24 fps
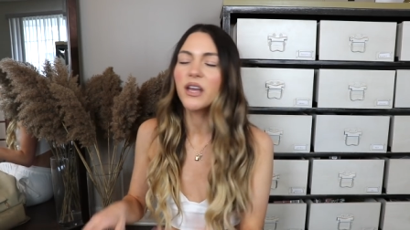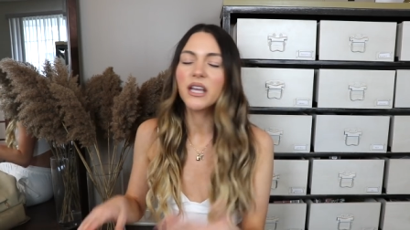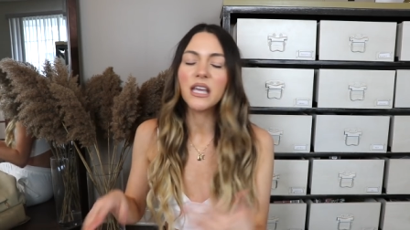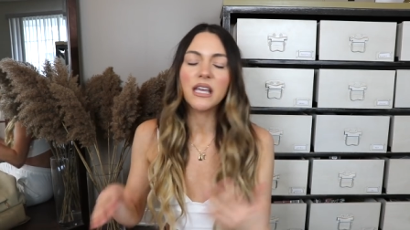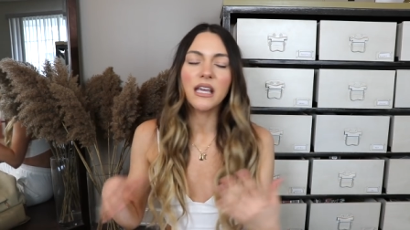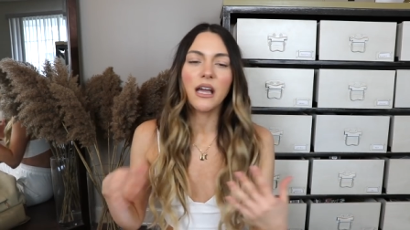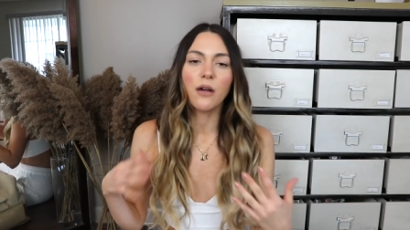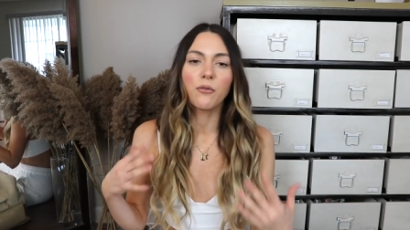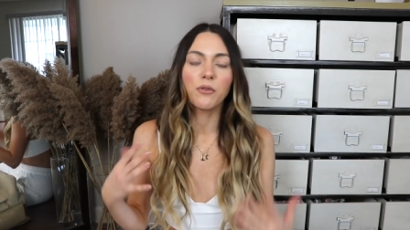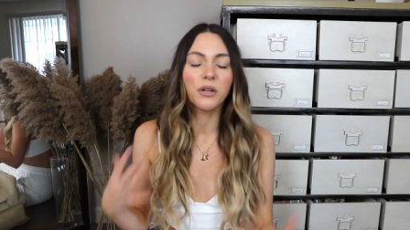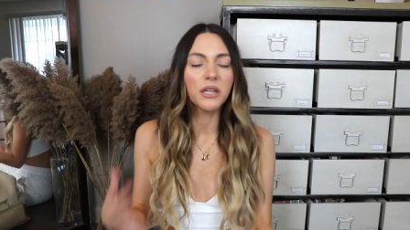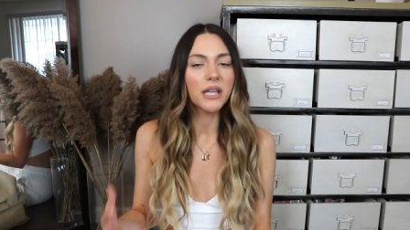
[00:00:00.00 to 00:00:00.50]
It can
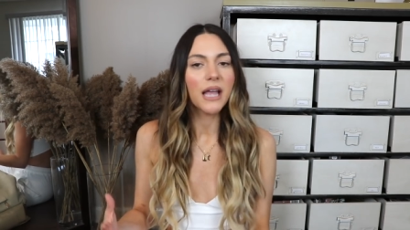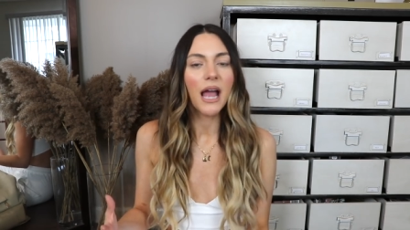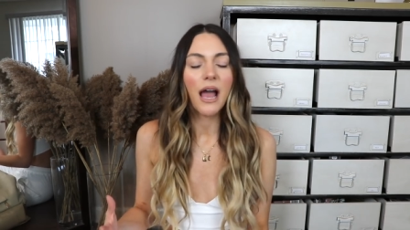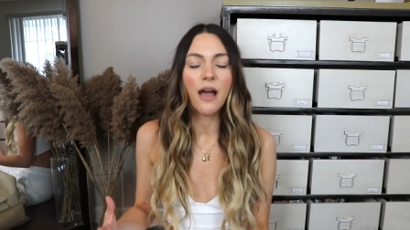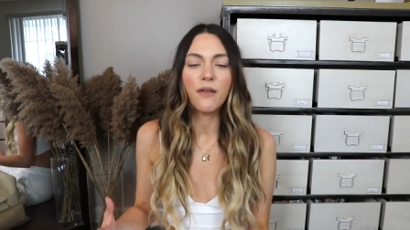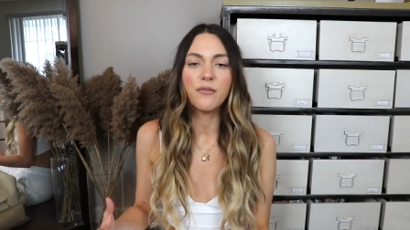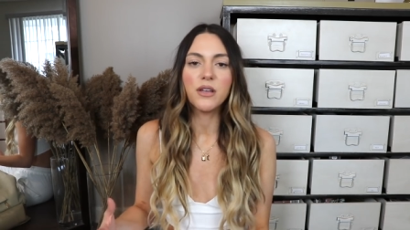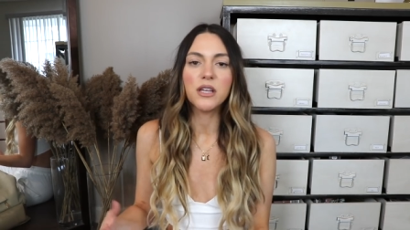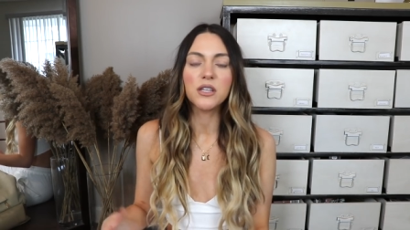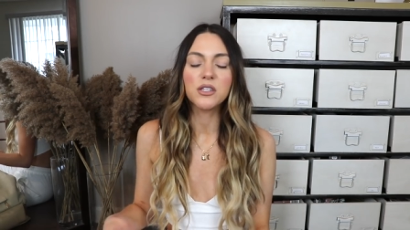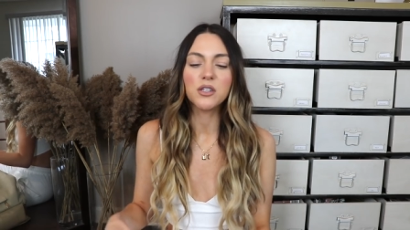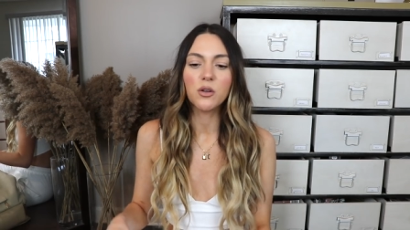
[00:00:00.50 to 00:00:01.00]
get really
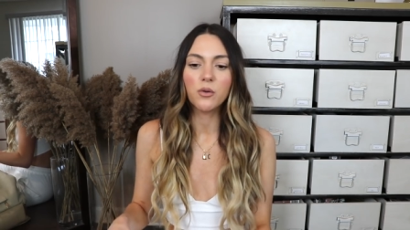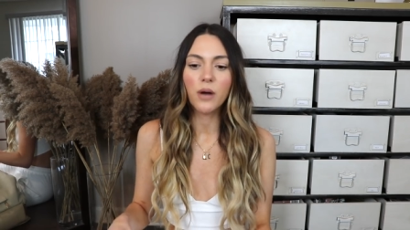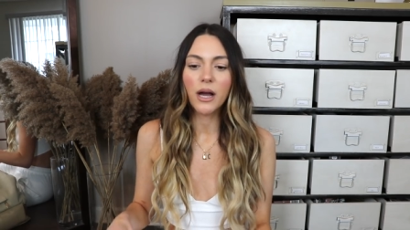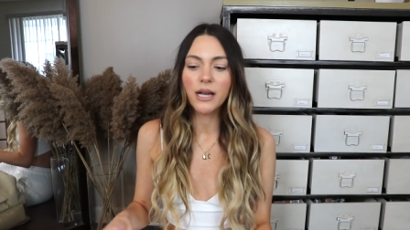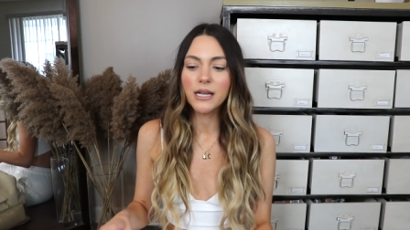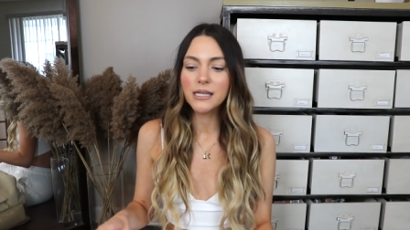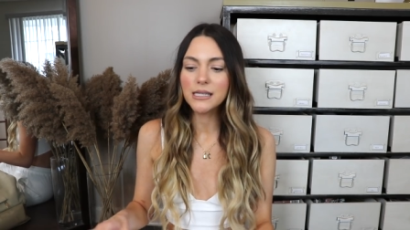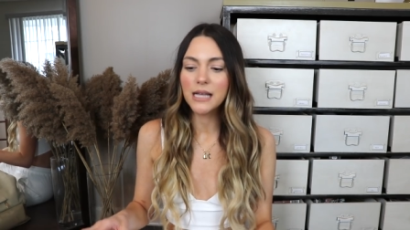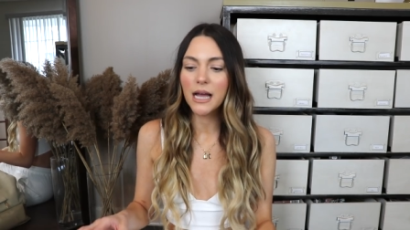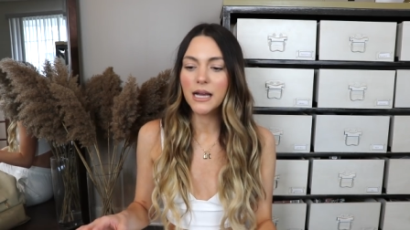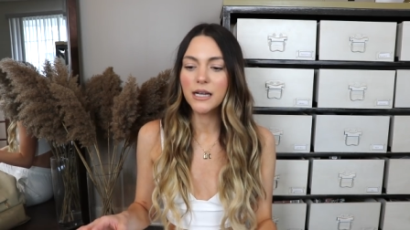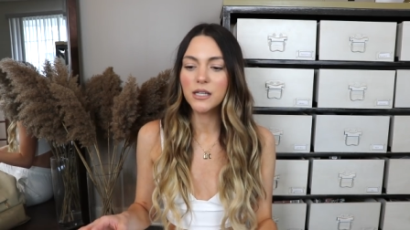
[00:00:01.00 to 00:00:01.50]
heavy. So I
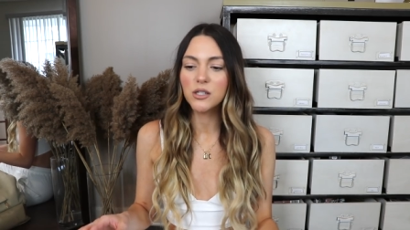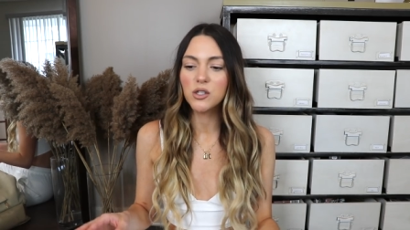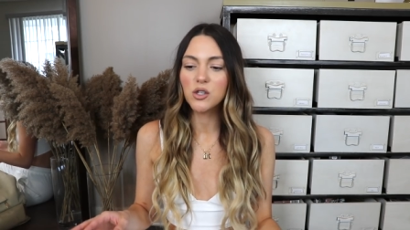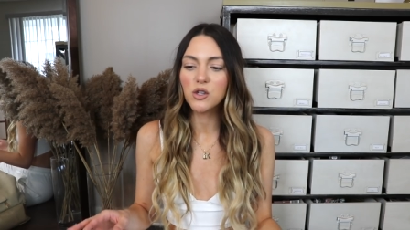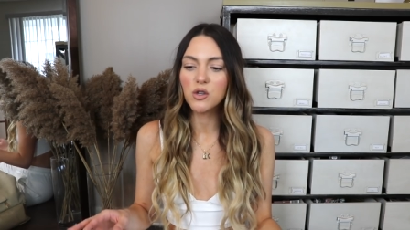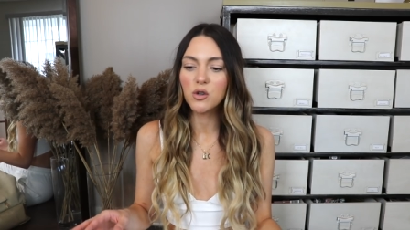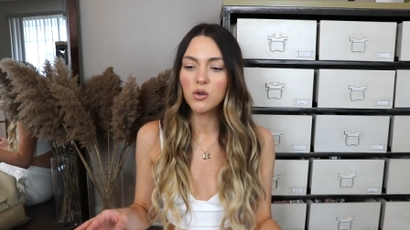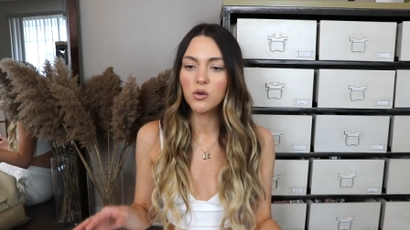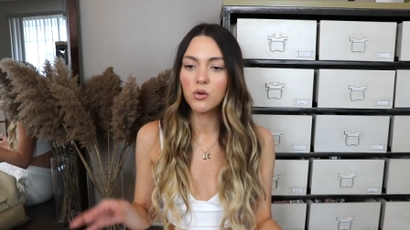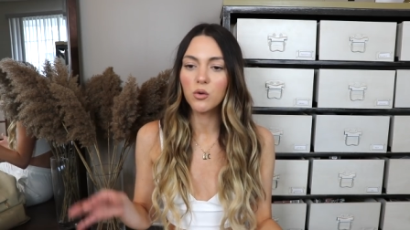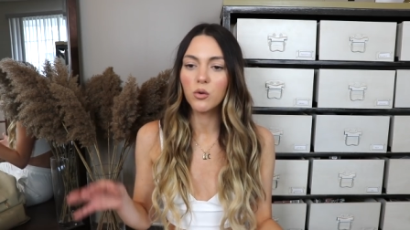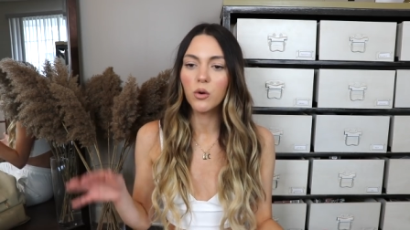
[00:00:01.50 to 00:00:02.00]
decided
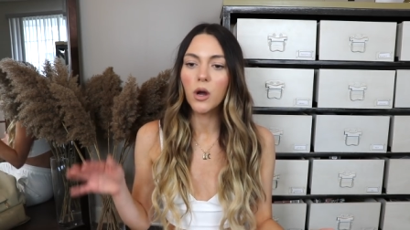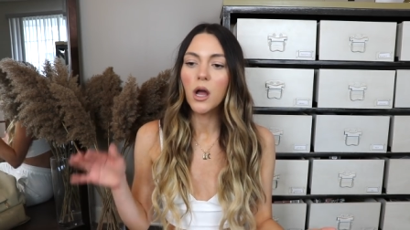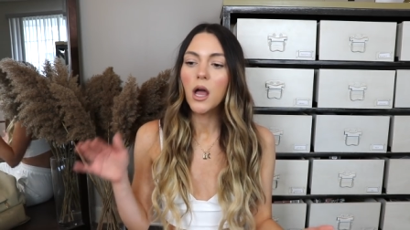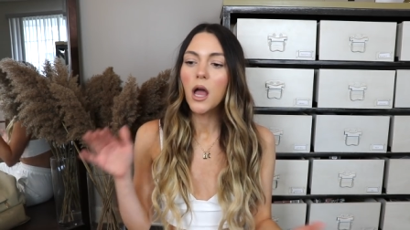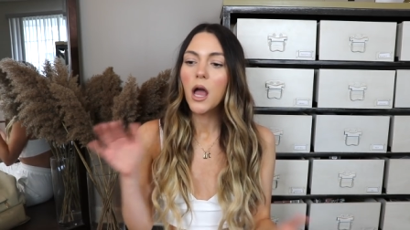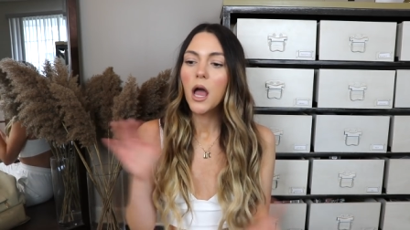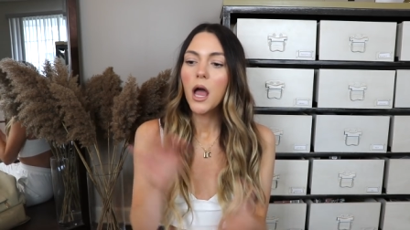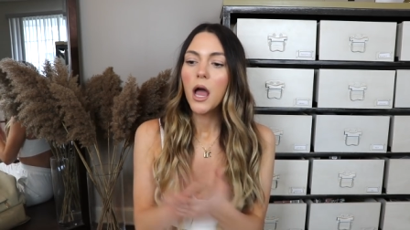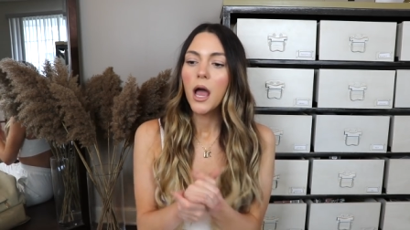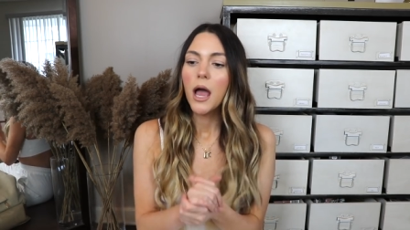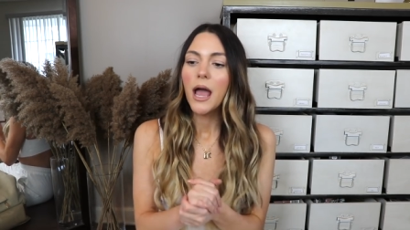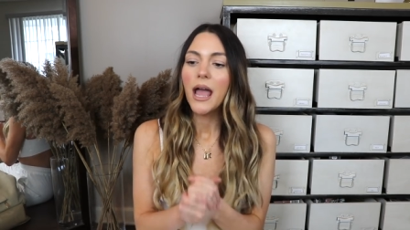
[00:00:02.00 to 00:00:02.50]
to
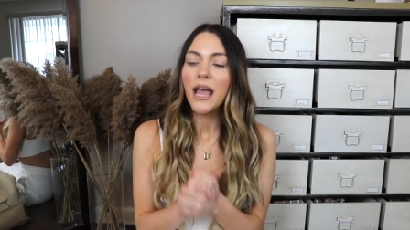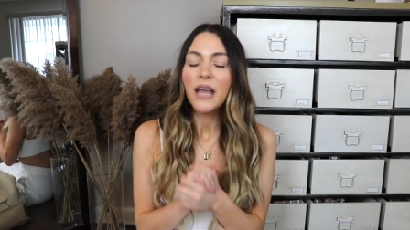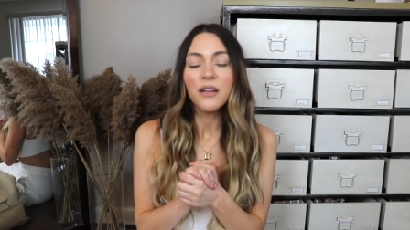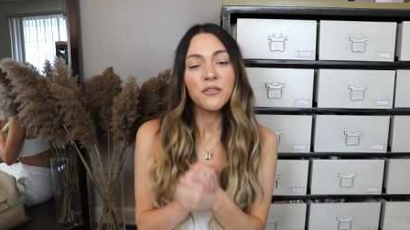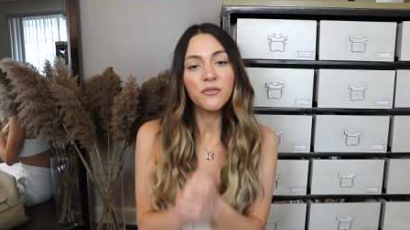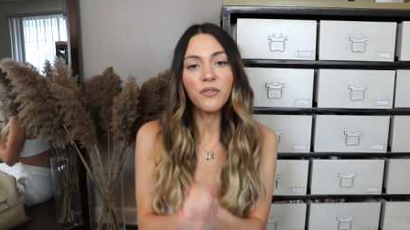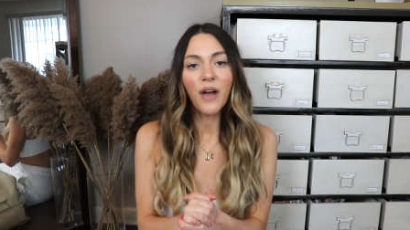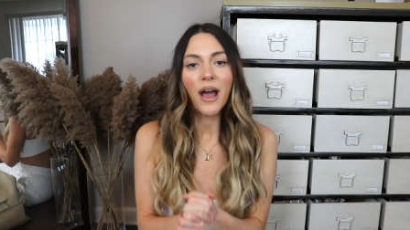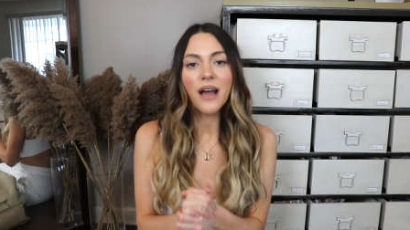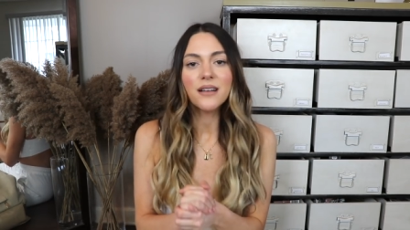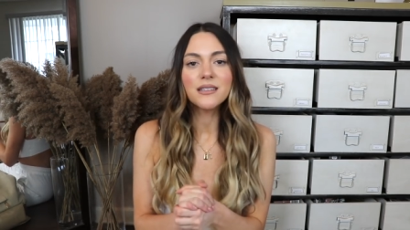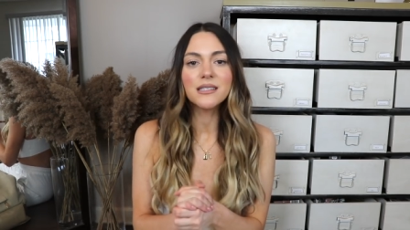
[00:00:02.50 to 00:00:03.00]

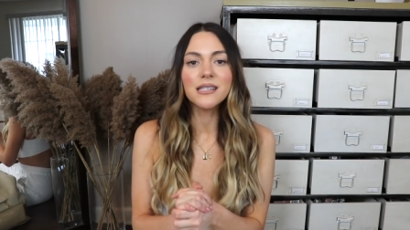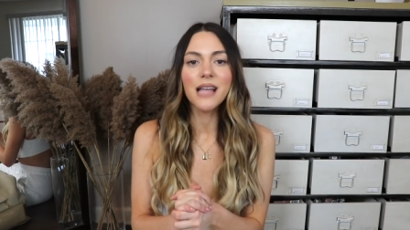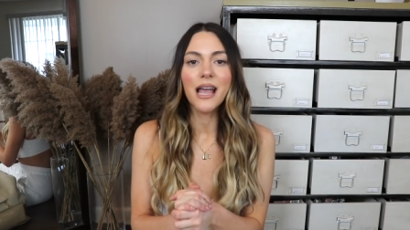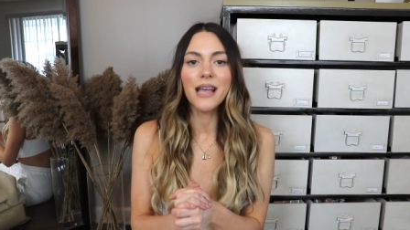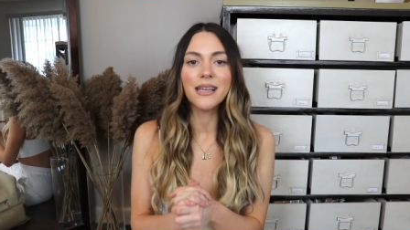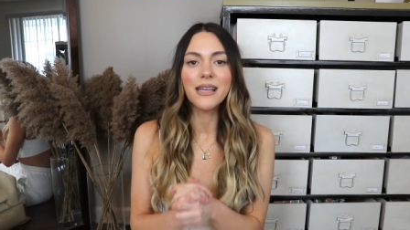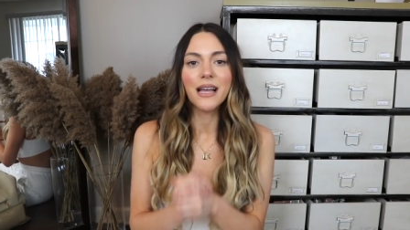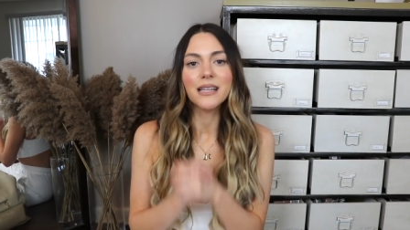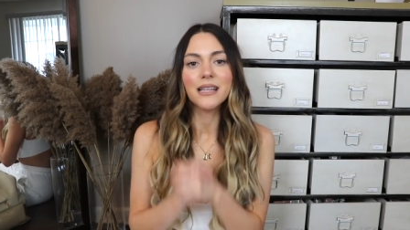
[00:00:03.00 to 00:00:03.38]
invest and